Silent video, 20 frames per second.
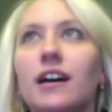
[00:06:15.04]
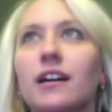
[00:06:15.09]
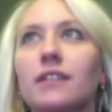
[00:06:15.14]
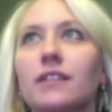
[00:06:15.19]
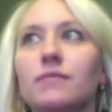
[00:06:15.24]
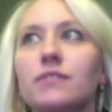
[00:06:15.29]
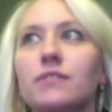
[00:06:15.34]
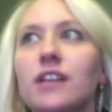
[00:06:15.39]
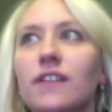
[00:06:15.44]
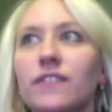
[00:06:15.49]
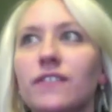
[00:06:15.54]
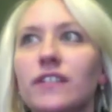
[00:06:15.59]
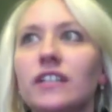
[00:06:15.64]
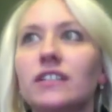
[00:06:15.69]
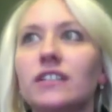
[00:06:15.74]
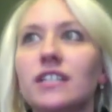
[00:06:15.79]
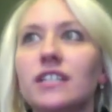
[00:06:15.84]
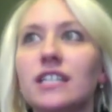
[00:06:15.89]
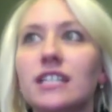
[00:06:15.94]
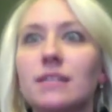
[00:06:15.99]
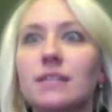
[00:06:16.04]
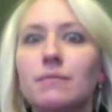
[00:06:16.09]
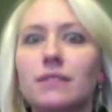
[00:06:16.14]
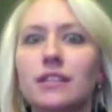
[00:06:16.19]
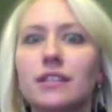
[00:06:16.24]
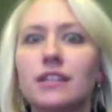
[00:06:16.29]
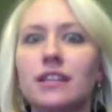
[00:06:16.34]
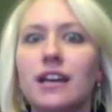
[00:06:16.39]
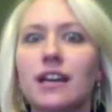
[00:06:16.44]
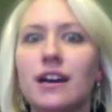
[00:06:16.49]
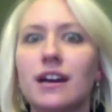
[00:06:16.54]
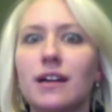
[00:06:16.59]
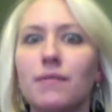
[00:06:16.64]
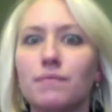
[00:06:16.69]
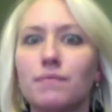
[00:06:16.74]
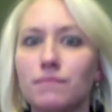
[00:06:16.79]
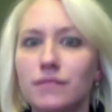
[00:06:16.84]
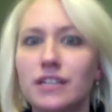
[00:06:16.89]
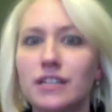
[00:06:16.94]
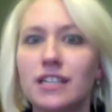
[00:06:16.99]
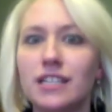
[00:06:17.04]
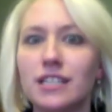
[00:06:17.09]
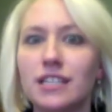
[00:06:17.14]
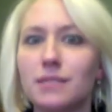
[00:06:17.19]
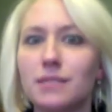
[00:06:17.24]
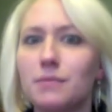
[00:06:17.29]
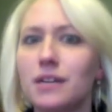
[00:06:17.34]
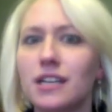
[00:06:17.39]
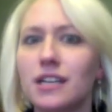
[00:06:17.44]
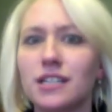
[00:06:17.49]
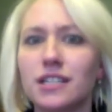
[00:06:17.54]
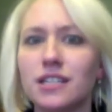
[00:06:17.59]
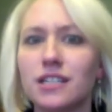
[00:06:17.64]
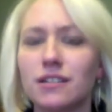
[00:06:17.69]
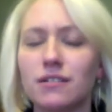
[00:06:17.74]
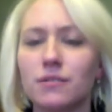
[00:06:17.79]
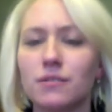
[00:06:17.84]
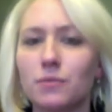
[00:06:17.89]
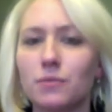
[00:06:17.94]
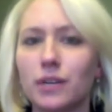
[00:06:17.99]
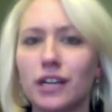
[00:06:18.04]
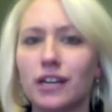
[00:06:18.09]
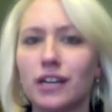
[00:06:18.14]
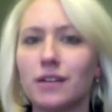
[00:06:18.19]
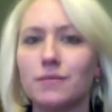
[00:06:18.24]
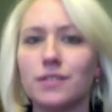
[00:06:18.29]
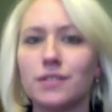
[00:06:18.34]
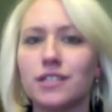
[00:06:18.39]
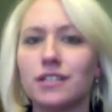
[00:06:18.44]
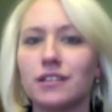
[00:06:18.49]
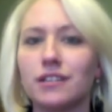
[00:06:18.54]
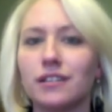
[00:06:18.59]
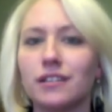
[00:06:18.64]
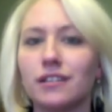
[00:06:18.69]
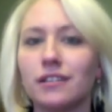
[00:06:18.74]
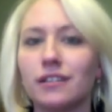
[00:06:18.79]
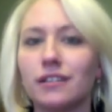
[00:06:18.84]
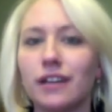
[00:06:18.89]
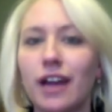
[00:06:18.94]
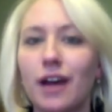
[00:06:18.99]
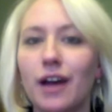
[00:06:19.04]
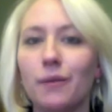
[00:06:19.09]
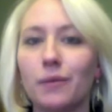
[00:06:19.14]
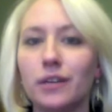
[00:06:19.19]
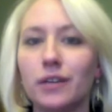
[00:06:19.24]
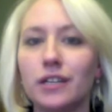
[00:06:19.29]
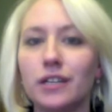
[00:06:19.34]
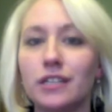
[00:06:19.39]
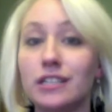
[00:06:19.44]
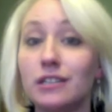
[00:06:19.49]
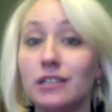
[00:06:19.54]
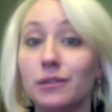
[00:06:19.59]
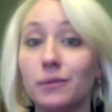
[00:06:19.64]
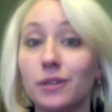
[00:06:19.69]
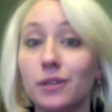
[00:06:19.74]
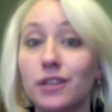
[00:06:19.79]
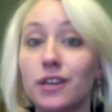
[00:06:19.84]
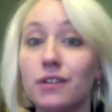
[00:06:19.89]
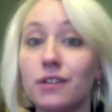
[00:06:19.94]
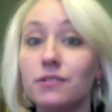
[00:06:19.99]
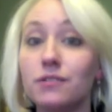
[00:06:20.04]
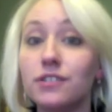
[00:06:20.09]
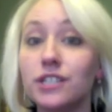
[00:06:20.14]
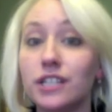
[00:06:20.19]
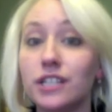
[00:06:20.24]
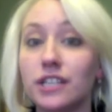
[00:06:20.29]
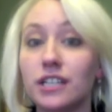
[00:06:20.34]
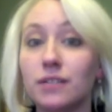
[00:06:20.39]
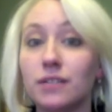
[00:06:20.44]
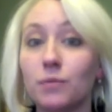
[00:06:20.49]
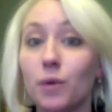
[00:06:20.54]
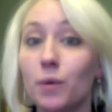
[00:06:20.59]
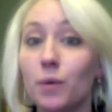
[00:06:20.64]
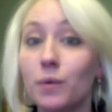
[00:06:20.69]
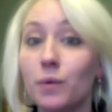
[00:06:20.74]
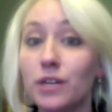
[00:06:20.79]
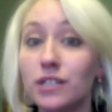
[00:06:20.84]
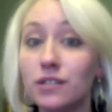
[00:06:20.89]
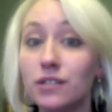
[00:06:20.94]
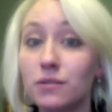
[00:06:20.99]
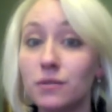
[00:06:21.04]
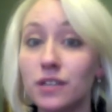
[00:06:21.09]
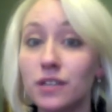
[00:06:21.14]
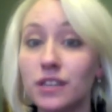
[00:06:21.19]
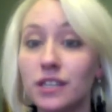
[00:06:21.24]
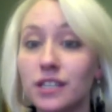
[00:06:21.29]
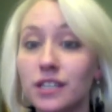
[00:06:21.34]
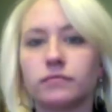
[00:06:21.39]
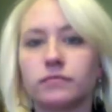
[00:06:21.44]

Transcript: definitely something that needs to be considered when it comes to how we deal with the ocean and what we do with it.